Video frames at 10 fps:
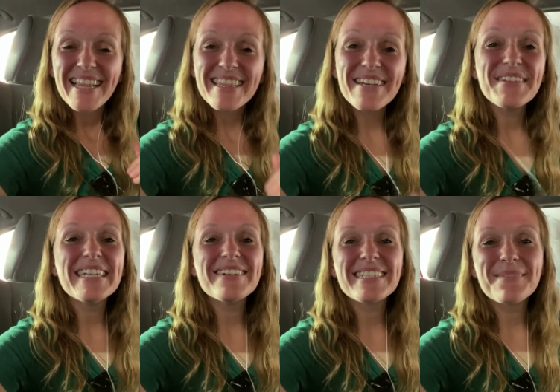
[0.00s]
let me
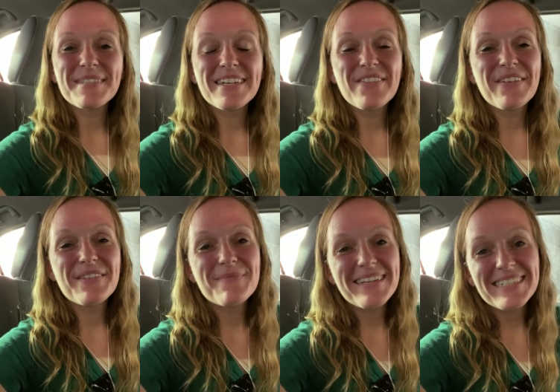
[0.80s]
know down below, have
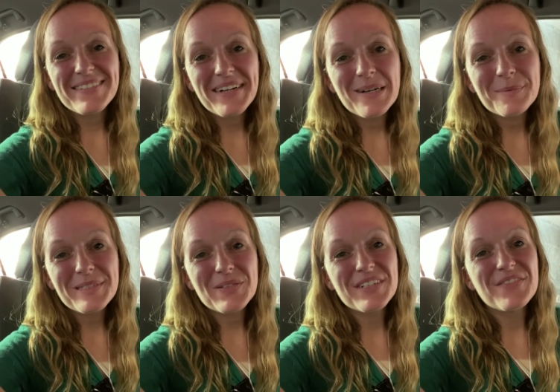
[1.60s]
you been to a
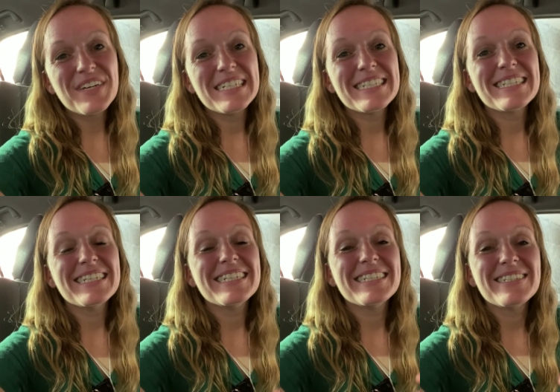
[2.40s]
homeschool
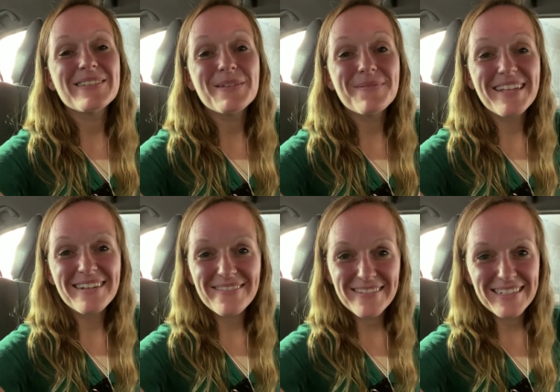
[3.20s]
convention? Do you plan
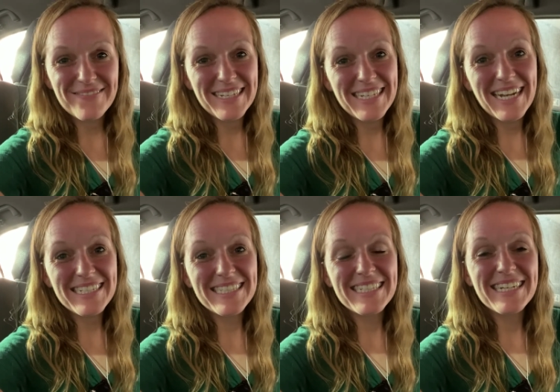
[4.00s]
on going to one
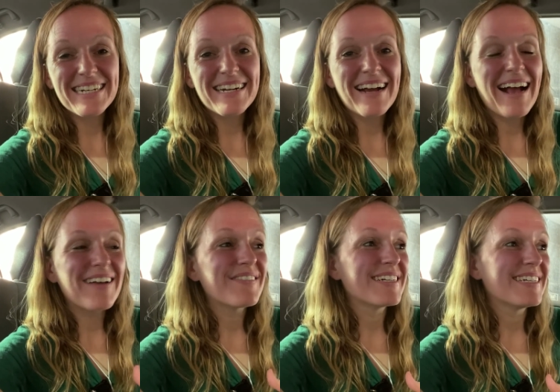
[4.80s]
next year?
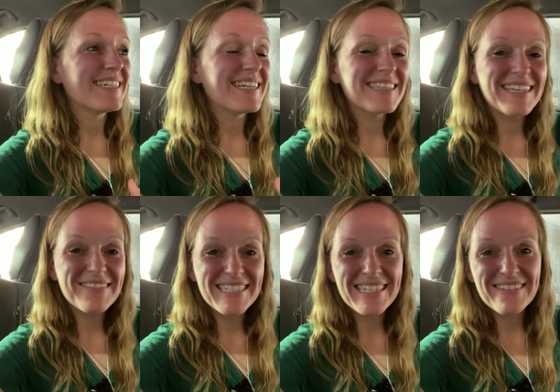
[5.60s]
I would
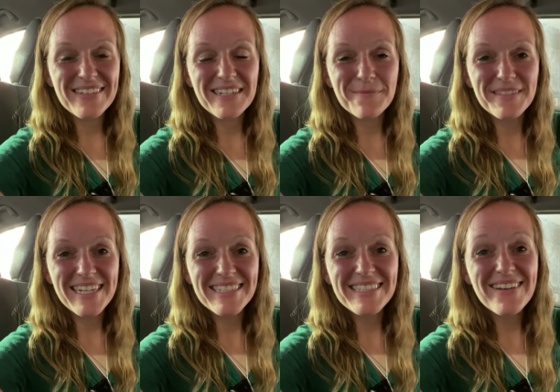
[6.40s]
love to hear what your
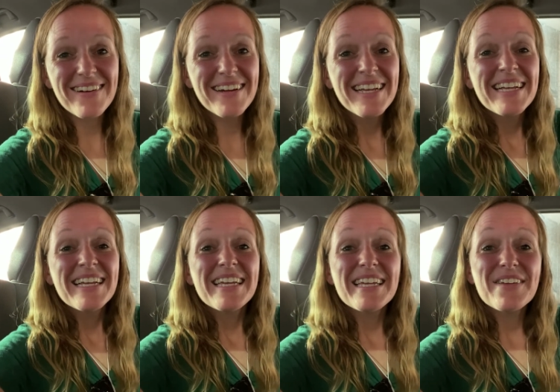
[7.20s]
plans are.
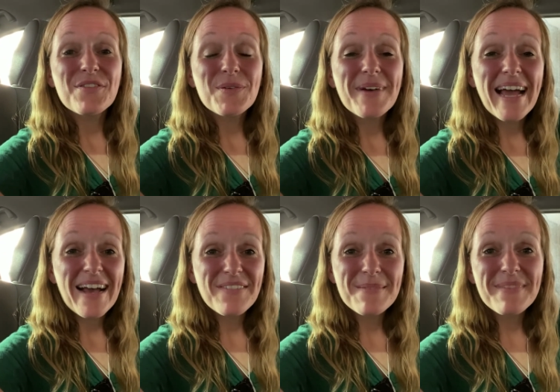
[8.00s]
If you
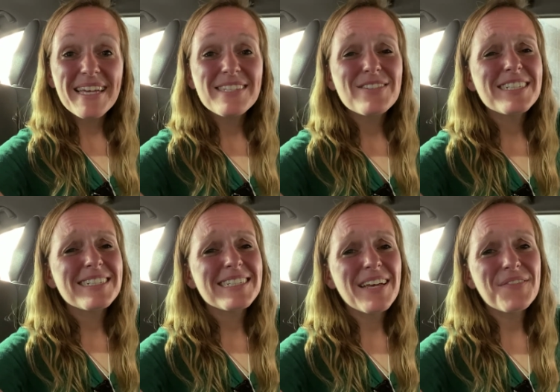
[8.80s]
haven't been, you
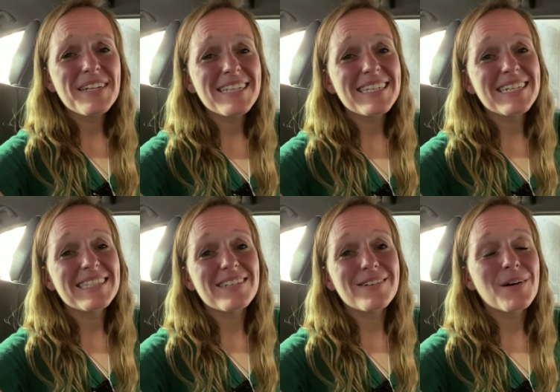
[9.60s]
should definitely
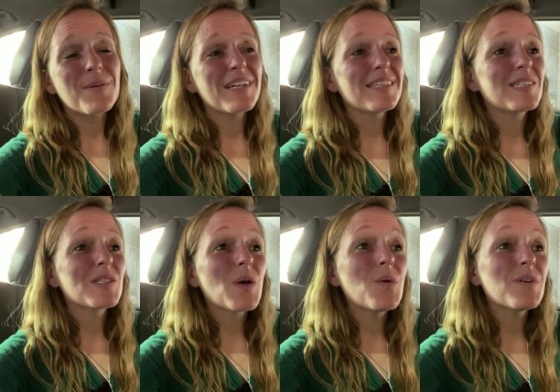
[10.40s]
consider going. It's
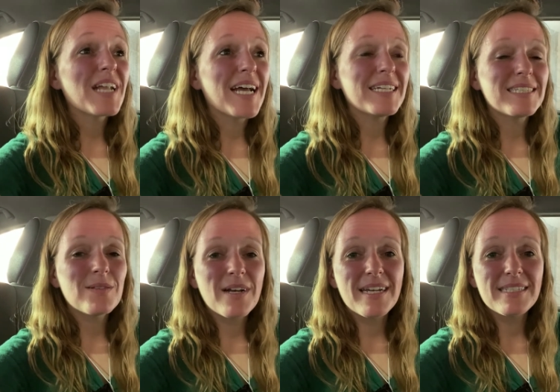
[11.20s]
so
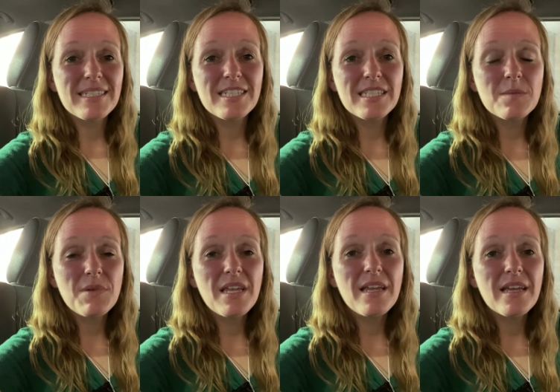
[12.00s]
nice, you guys, to just
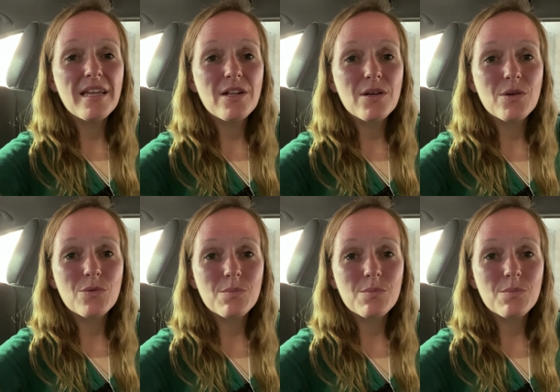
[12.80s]
be in a